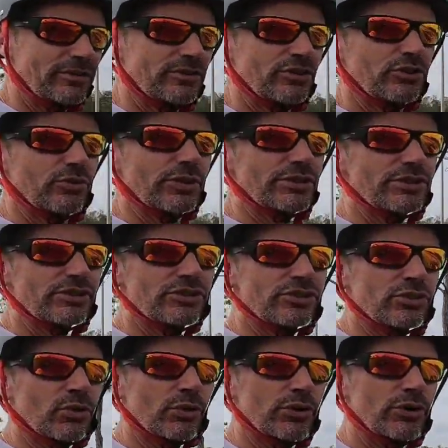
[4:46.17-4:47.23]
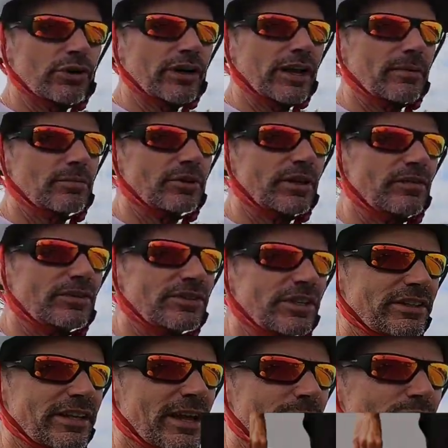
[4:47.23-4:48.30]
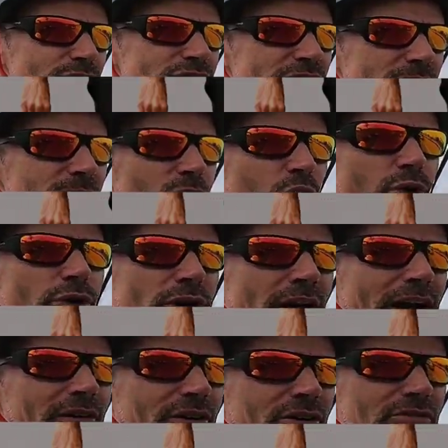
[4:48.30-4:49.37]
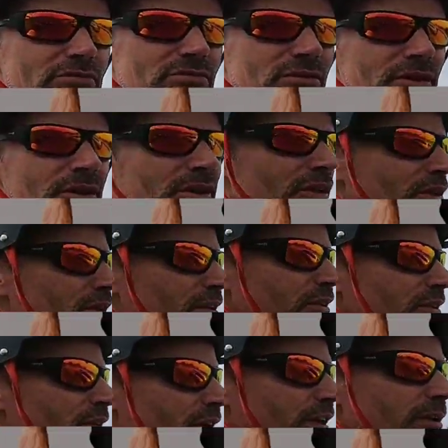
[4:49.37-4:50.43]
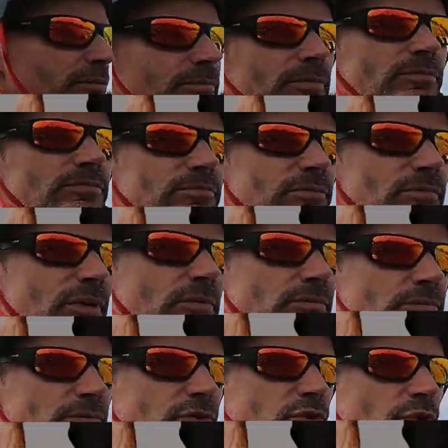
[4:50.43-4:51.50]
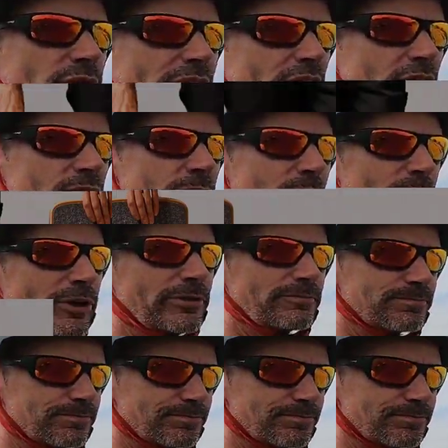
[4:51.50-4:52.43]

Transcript: two inches shorter, and I believe it's a ten percent more narrow. Um, doing that off memory.